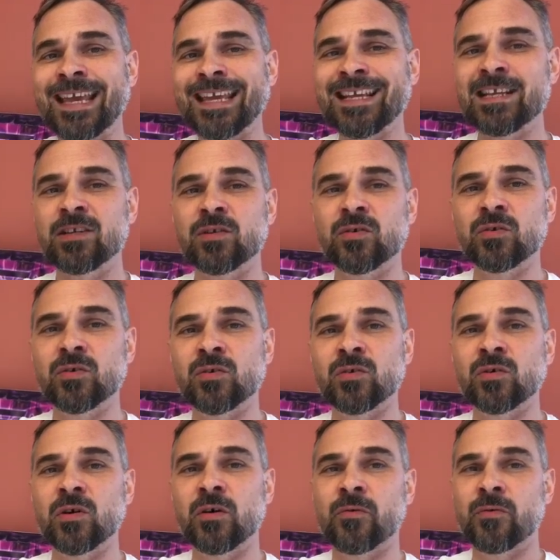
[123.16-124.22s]

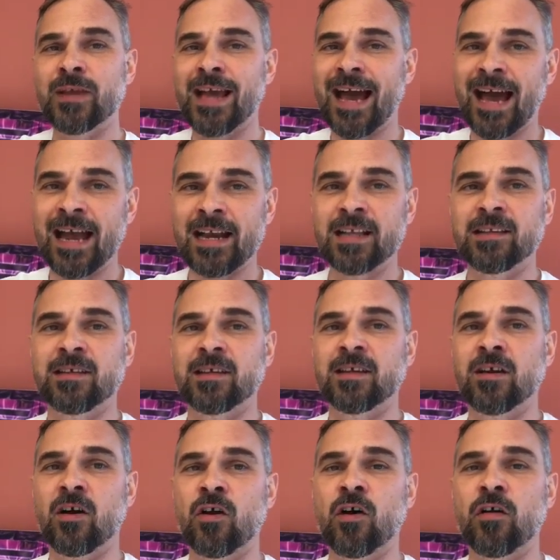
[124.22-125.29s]
into reality
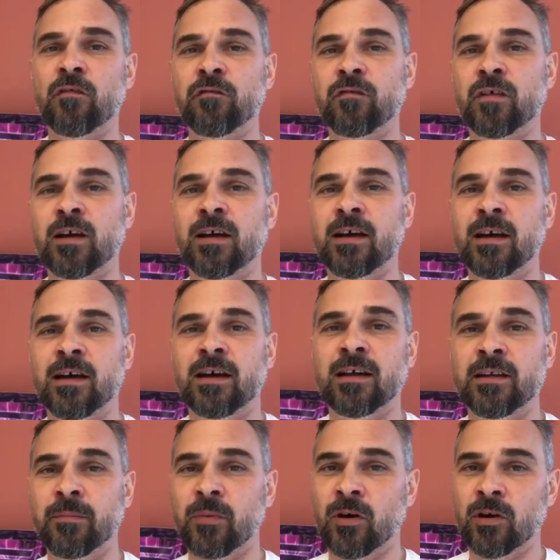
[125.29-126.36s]
of
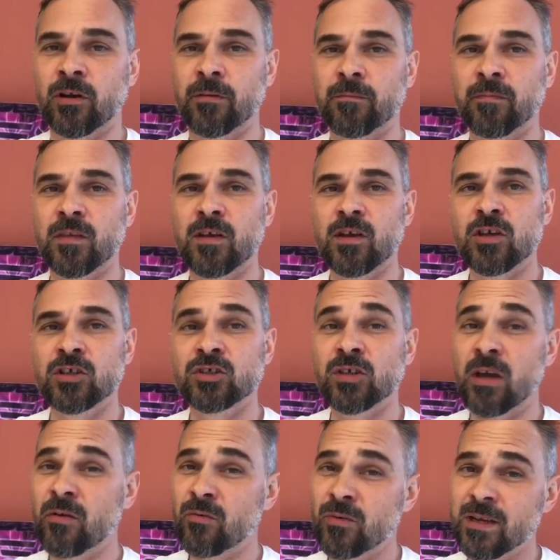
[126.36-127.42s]
the body.
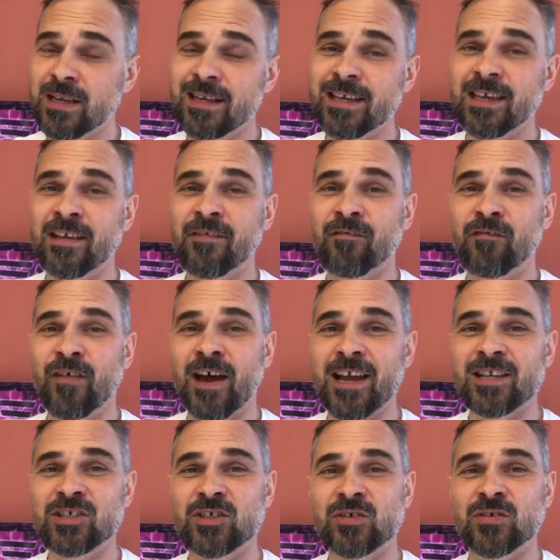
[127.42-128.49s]
So I really
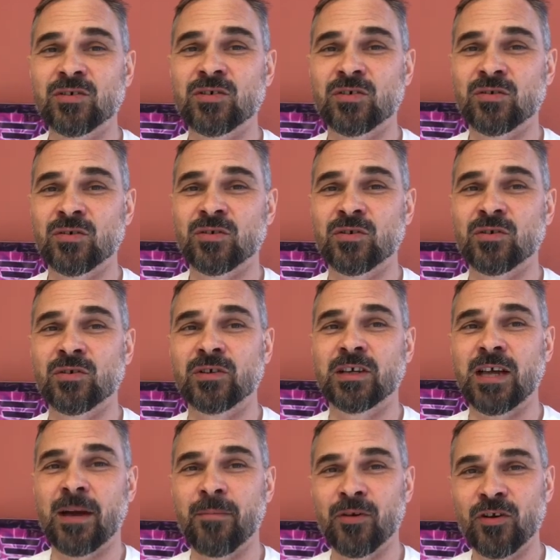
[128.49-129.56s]
invite you to
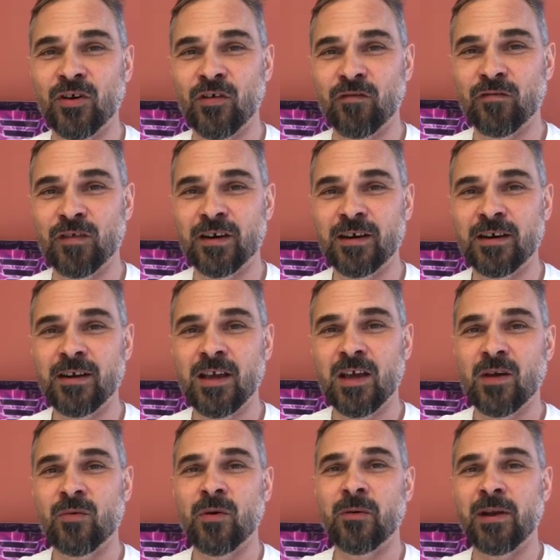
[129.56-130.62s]
come on over.
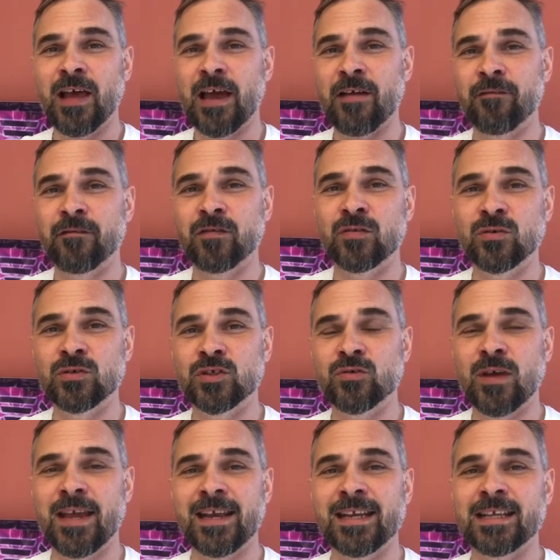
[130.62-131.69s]
We will have two
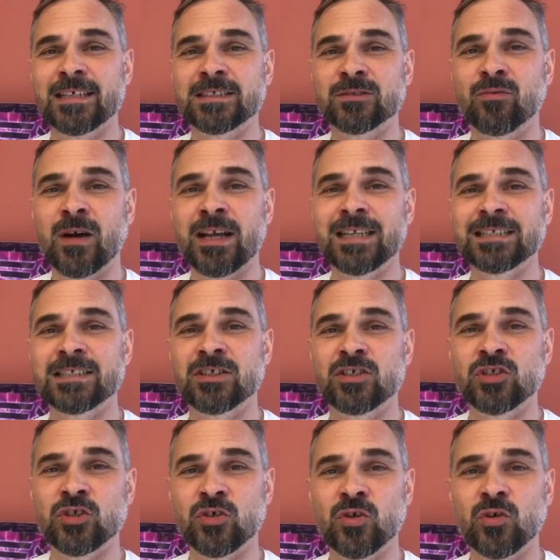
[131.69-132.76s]
trainings. One is
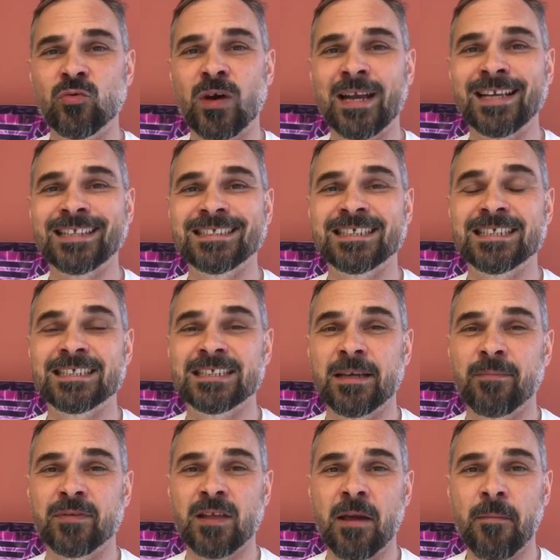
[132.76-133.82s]
in June, one is in
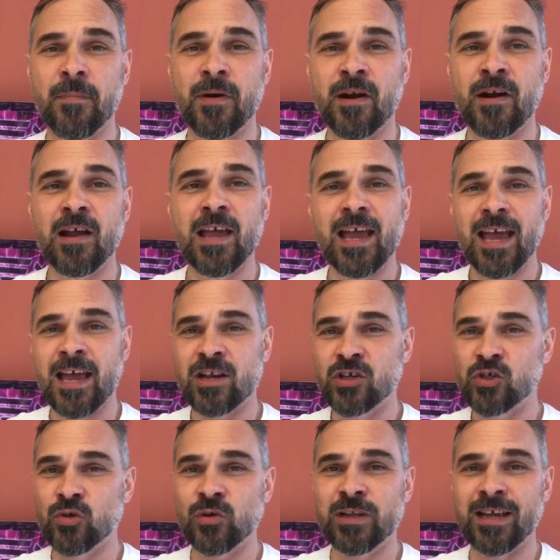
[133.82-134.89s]
September. And
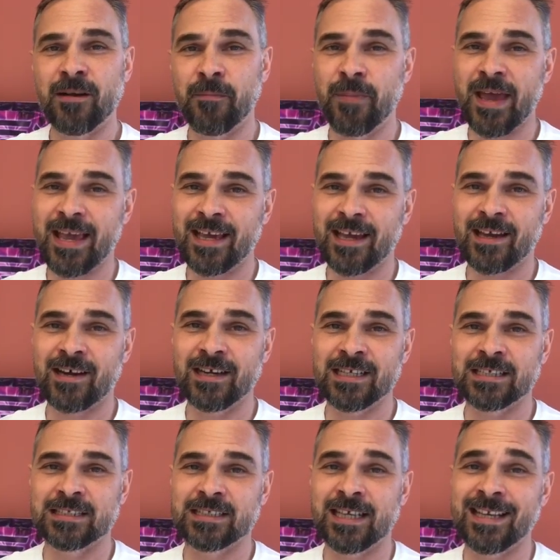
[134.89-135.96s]
Julian Baker
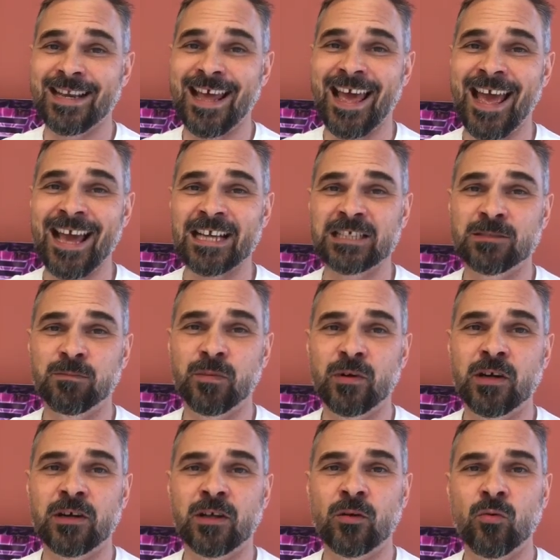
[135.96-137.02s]
is an
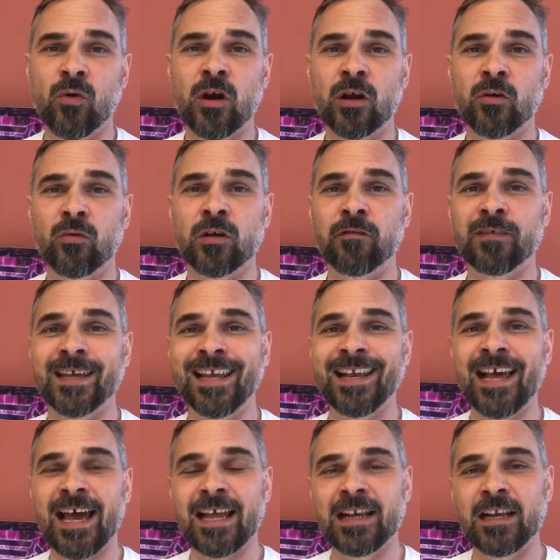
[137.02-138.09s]
expert. He worked with Gil
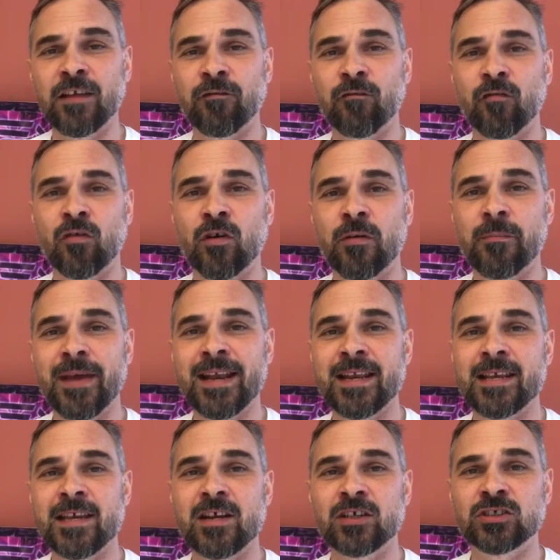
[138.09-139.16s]
Hadley for
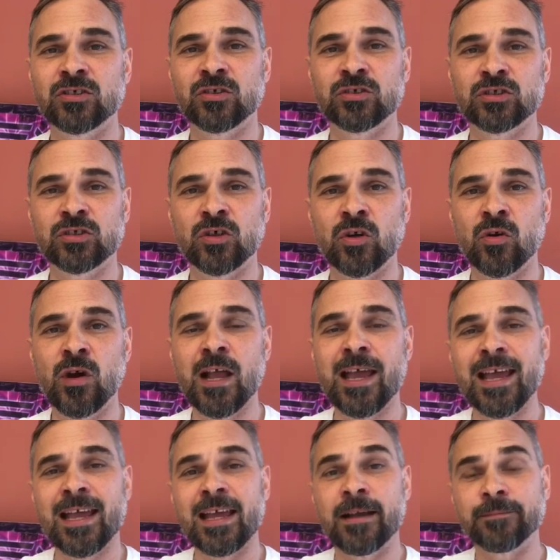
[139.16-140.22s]
many years or so,
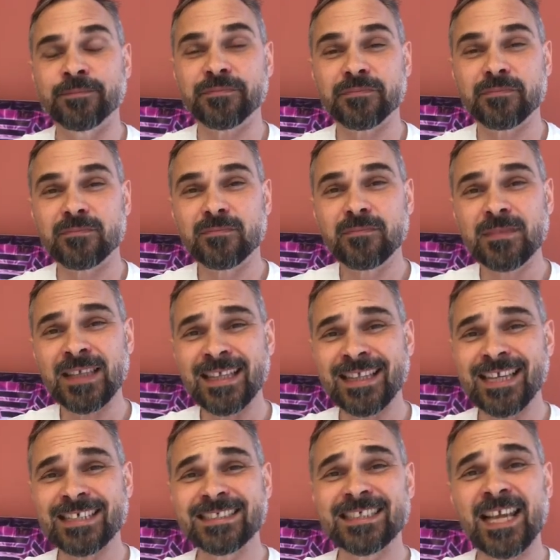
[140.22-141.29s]

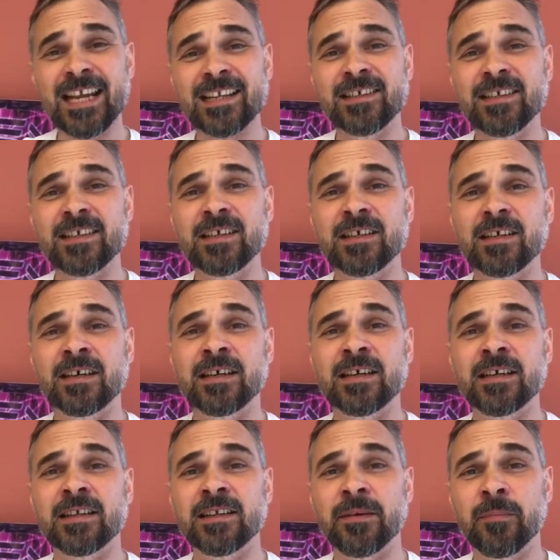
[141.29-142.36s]
dissecting
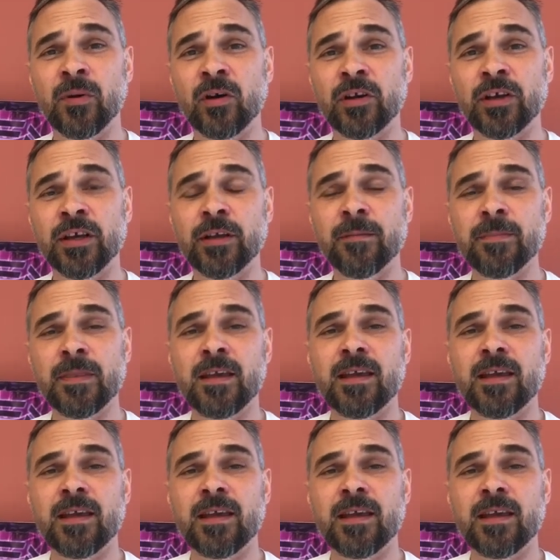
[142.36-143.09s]
the body,